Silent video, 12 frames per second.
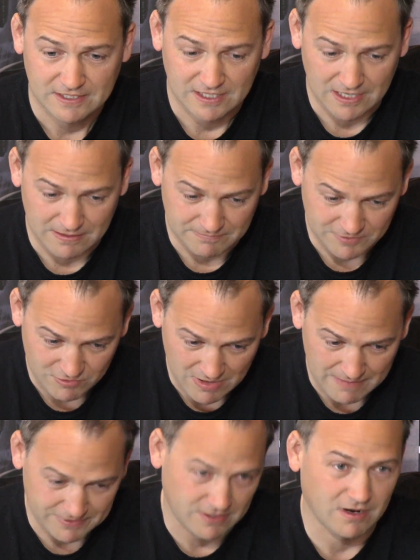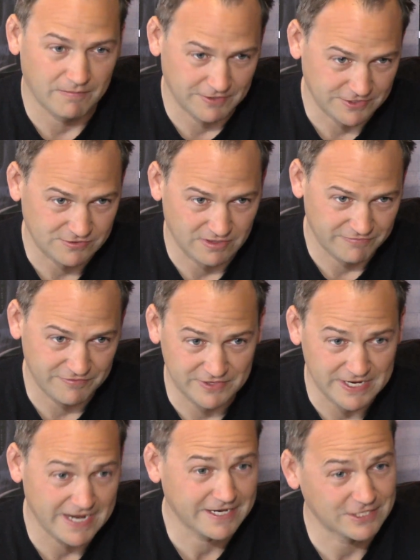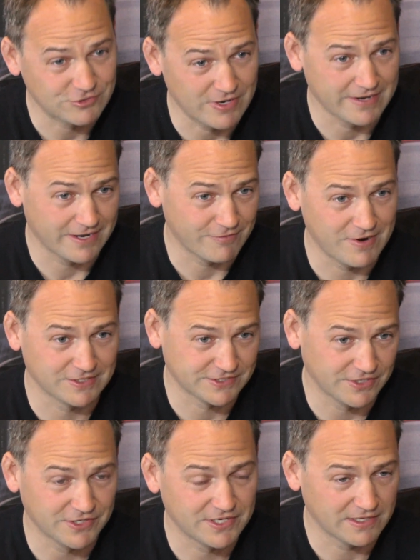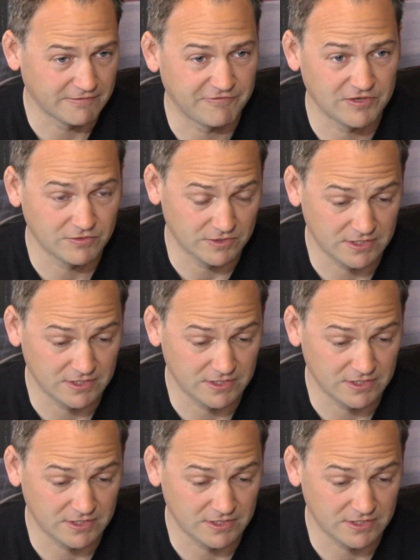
grab a car by the scruff of the neck and drag it around a circuit and feel